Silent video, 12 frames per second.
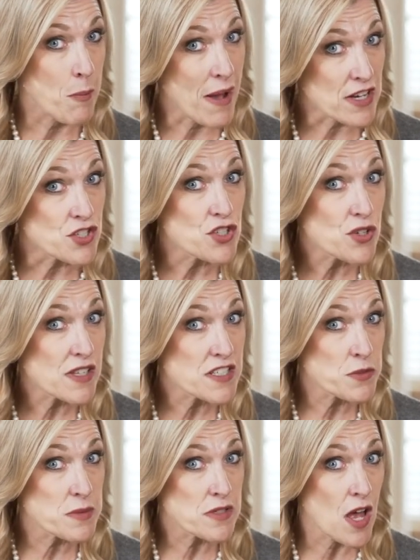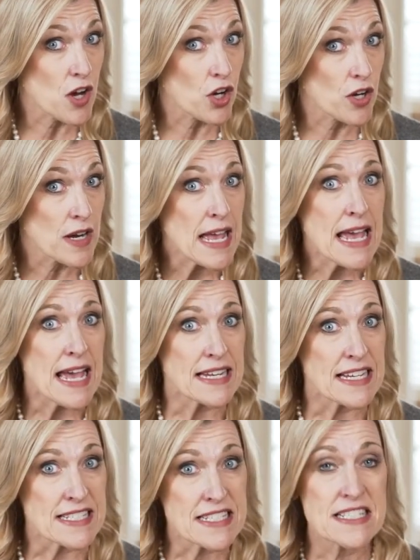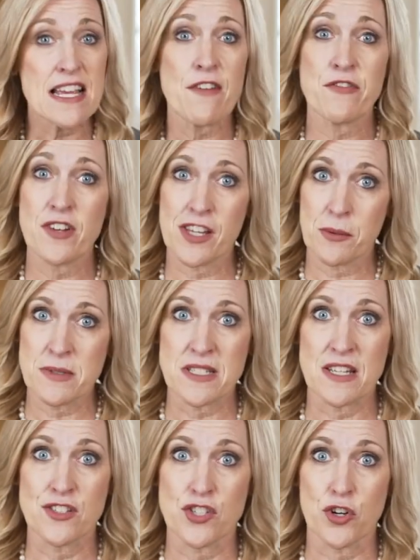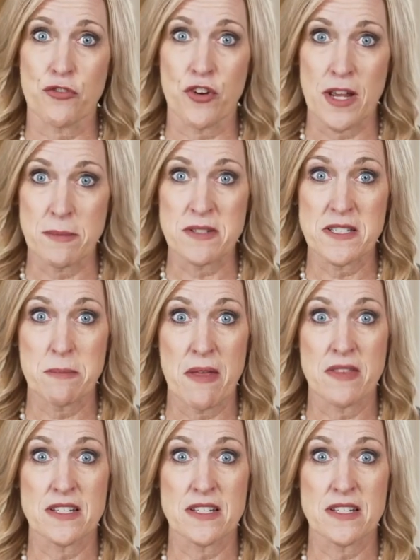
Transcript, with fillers: My to-do list was longer, and it definitely was easier for him to spend